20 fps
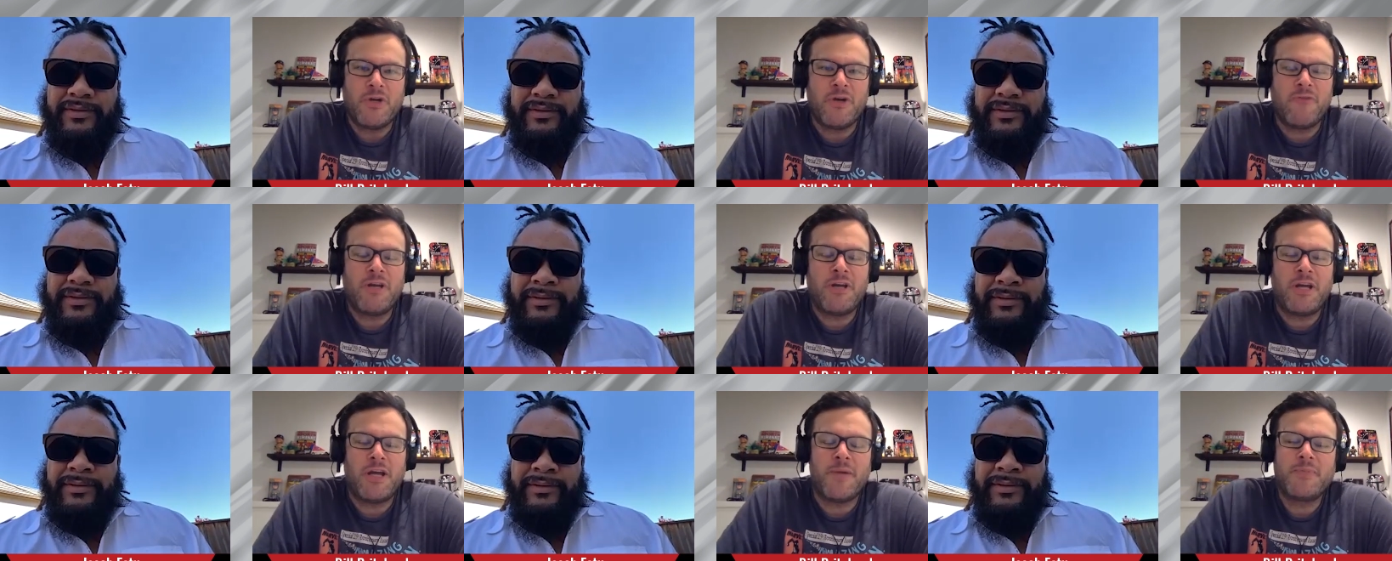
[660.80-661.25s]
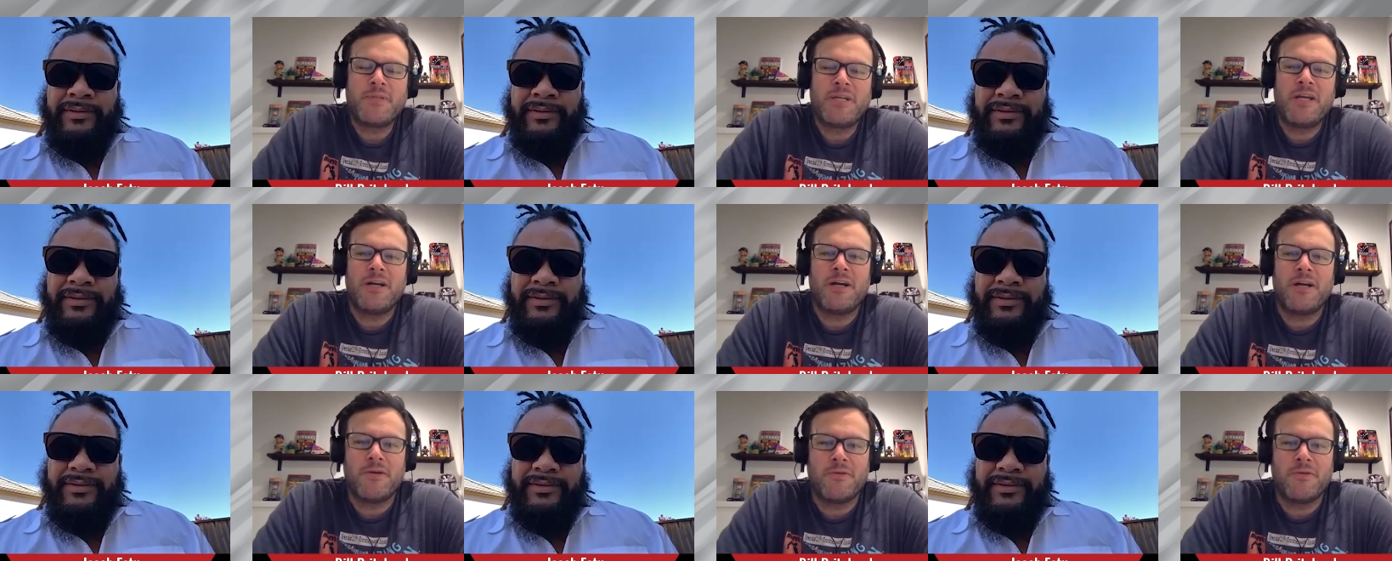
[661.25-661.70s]
Speaker 1: do you have any
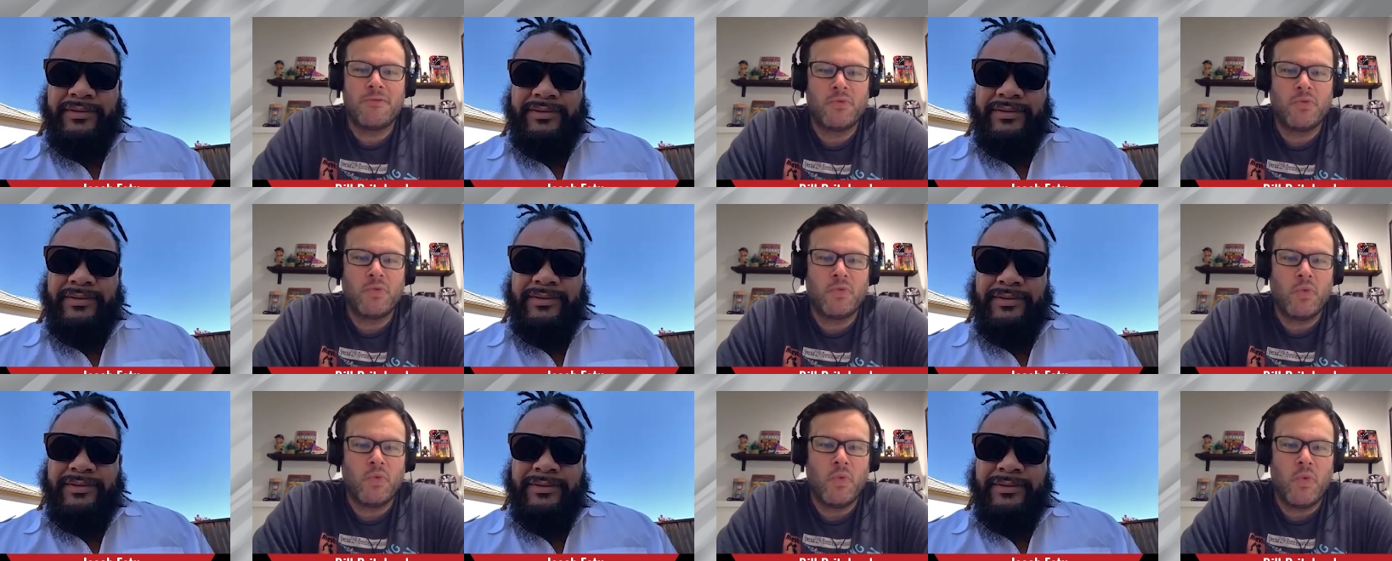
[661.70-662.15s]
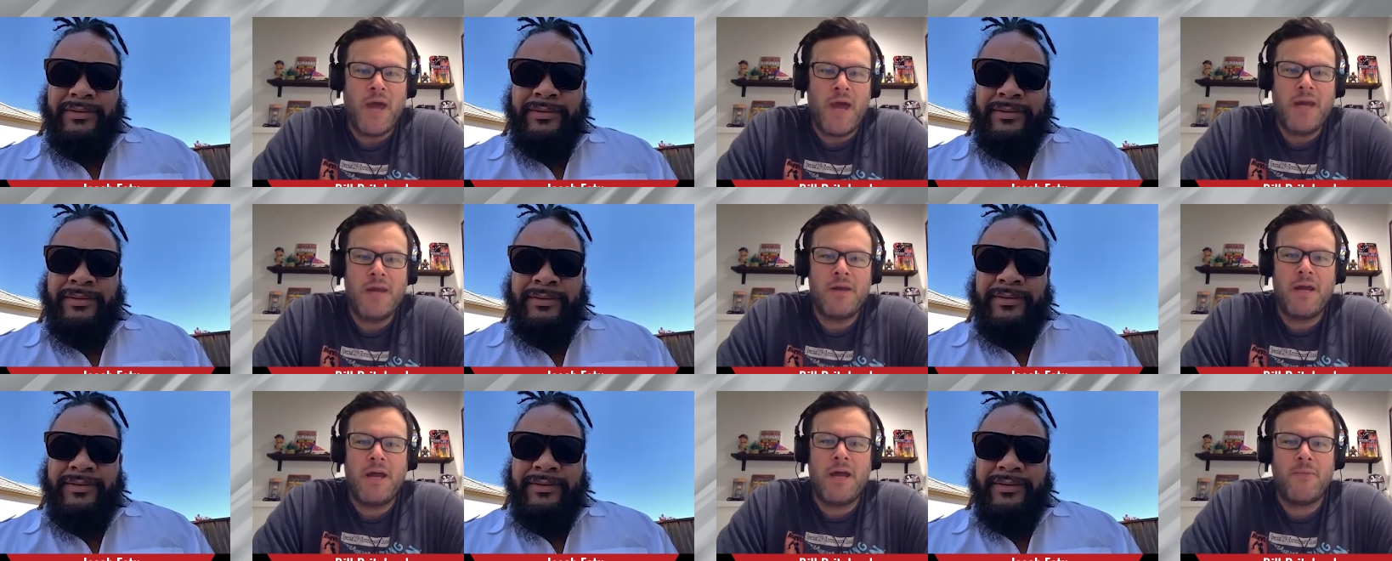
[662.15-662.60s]
update on
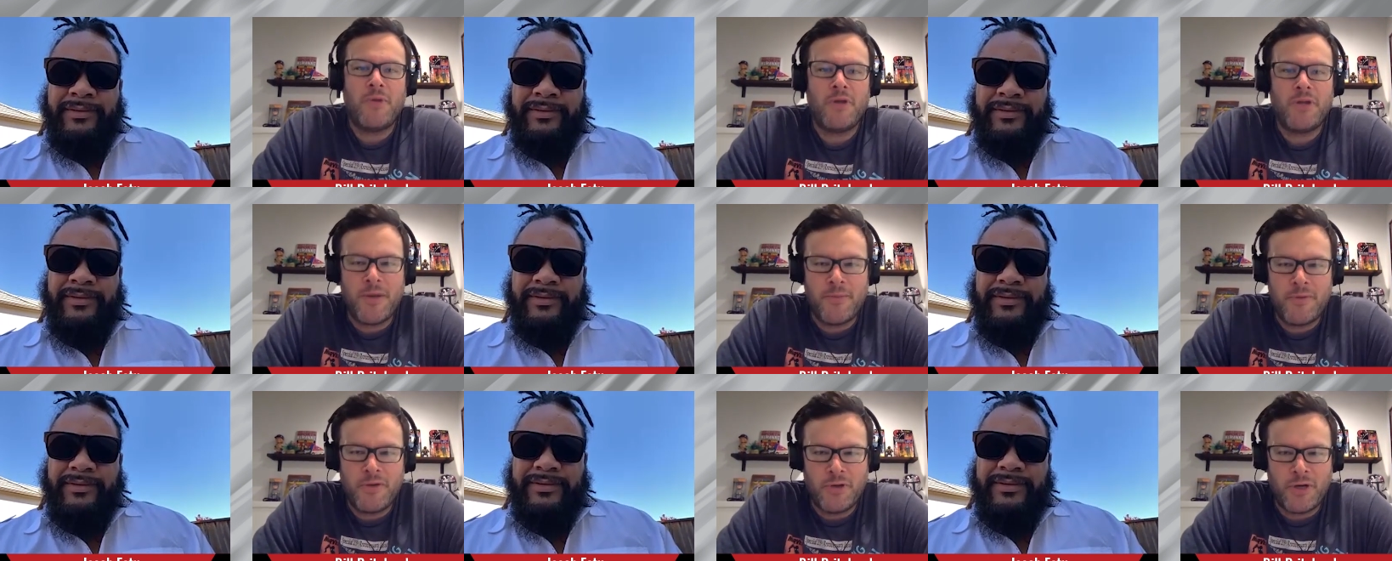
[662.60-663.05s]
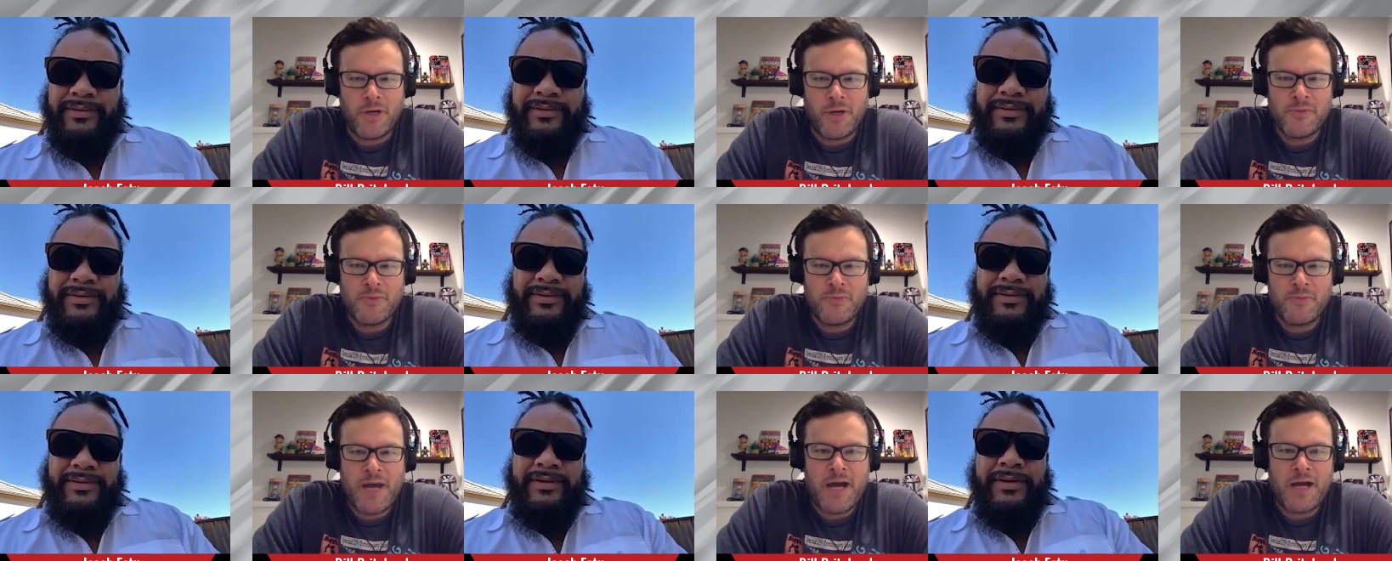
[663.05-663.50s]
when MLW
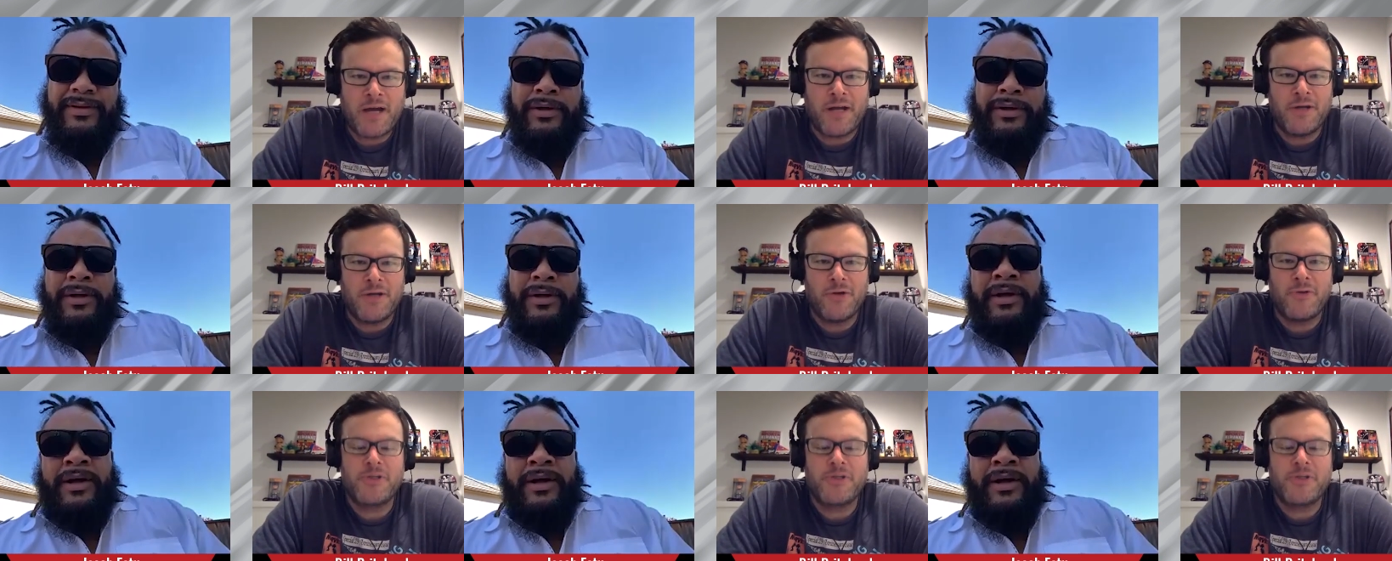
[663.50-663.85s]
comes back?